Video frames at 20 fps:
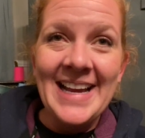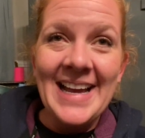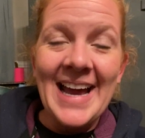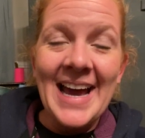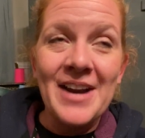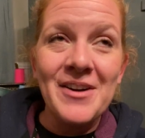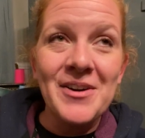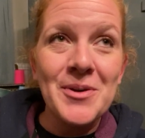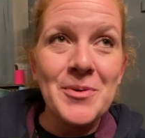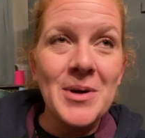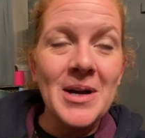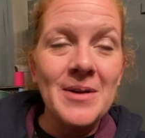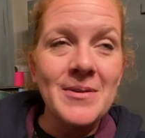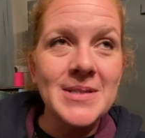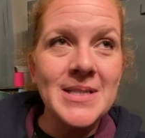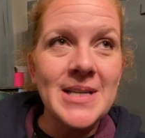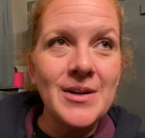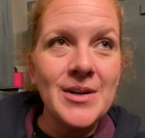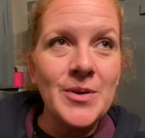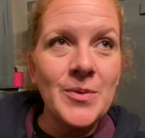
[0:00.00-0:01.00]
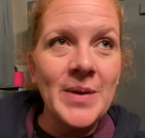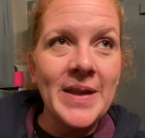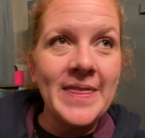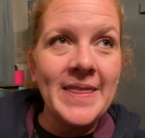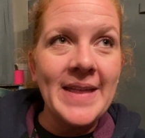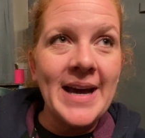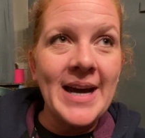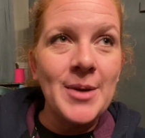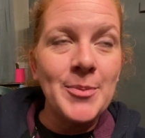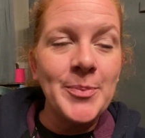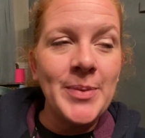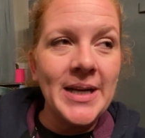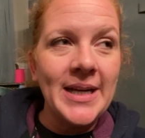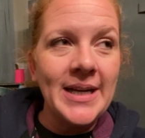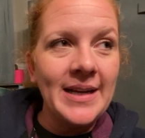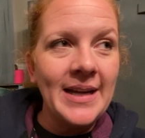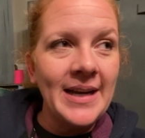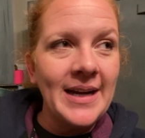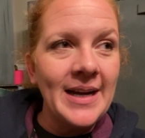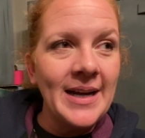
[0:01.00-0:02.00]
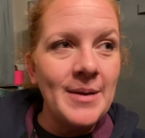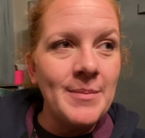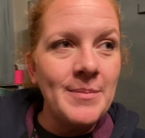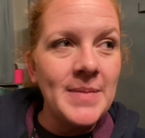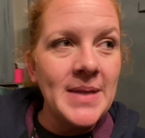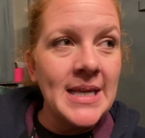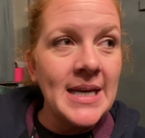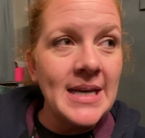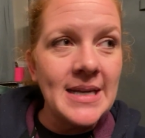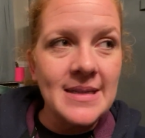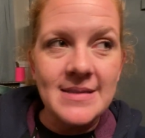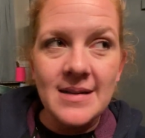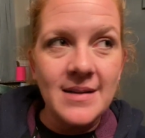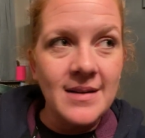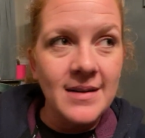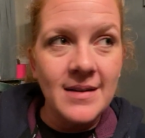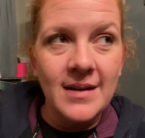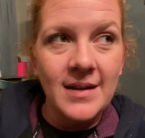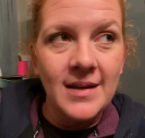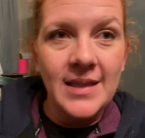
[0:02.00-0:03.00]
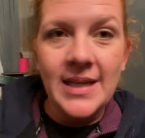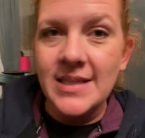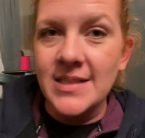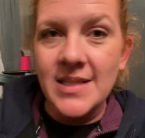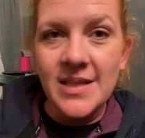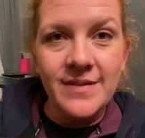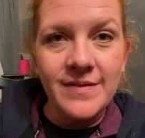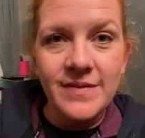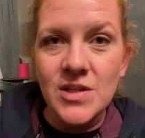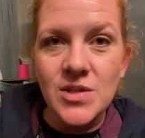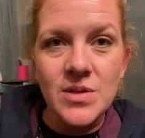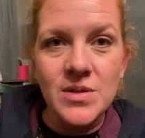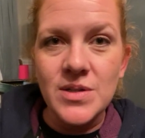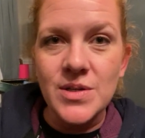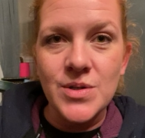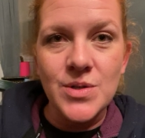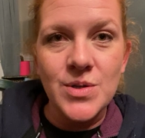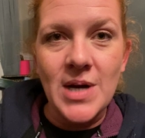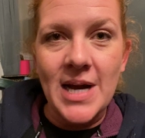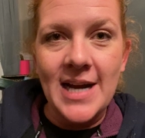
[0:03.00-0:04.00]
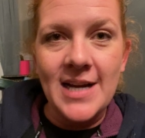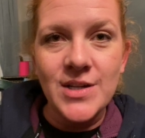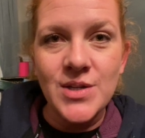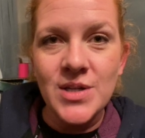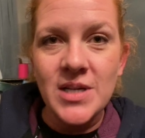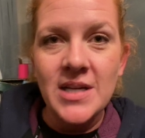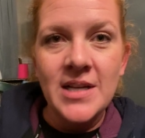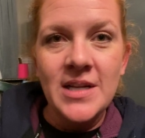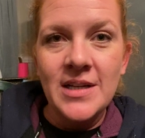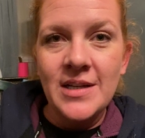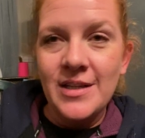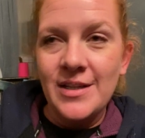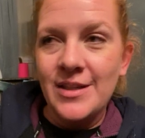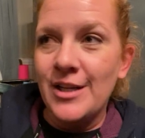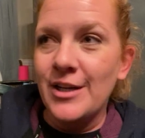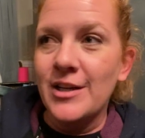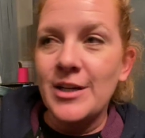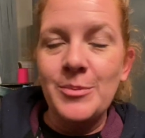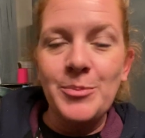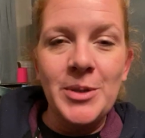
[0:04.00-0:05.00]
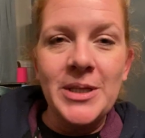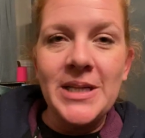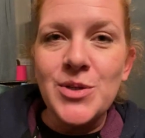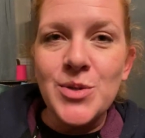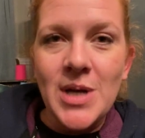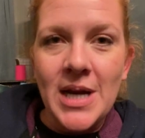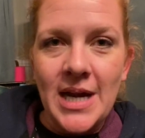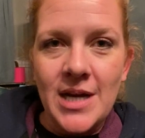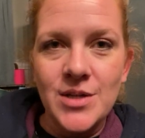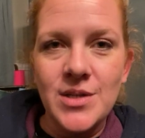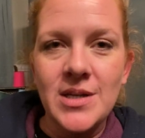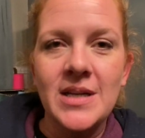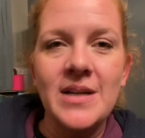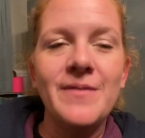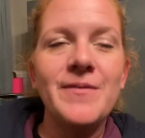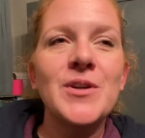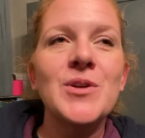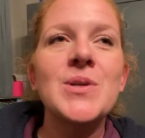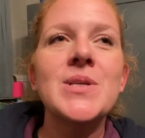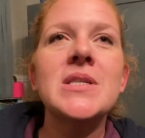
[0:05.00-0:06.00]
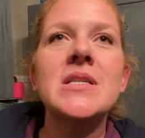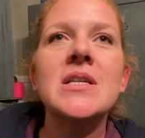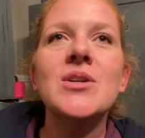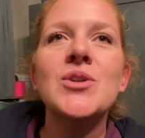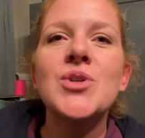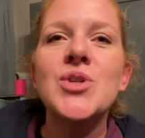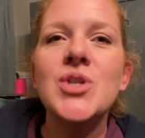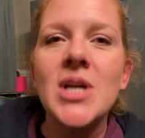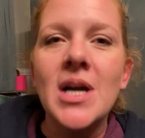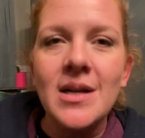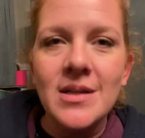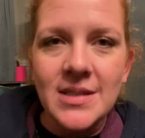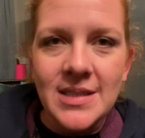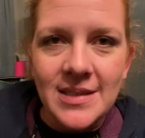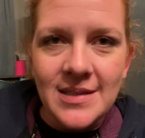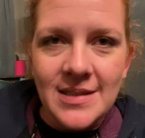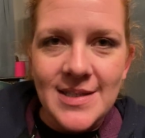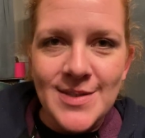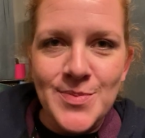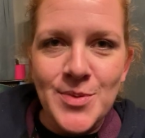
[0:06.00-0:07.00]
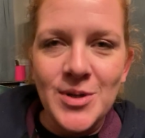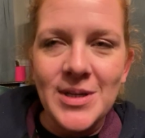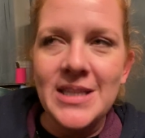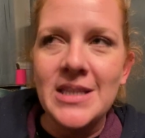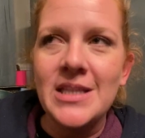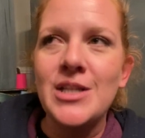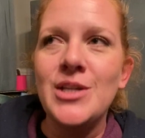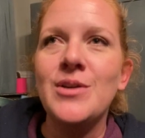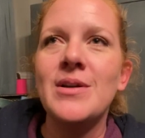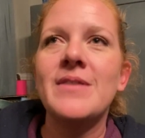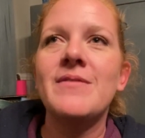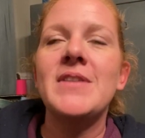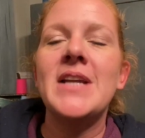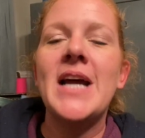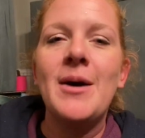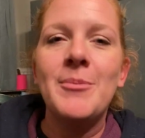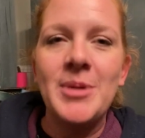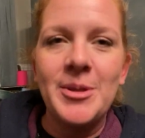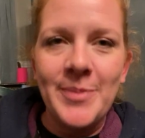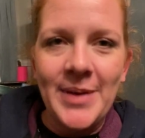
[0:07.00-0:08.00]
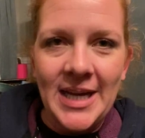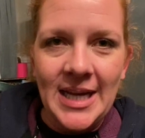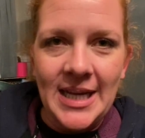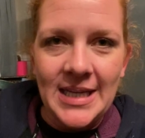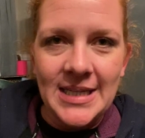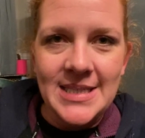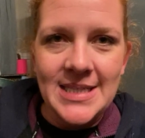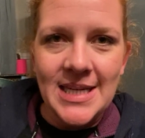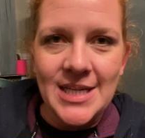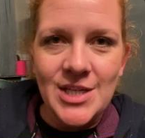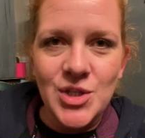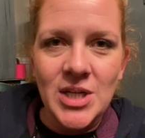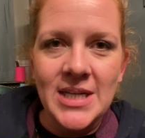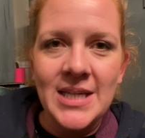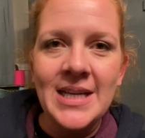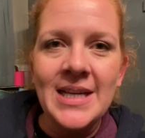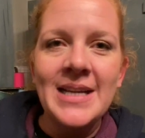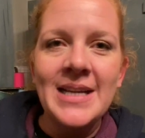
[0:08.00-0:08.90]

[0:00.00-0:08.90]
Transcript: I don't know where I was going with that. But yes, our elected officials are trash. They're complete trash. And if you're still shocked at this point, then you have not been paying attention.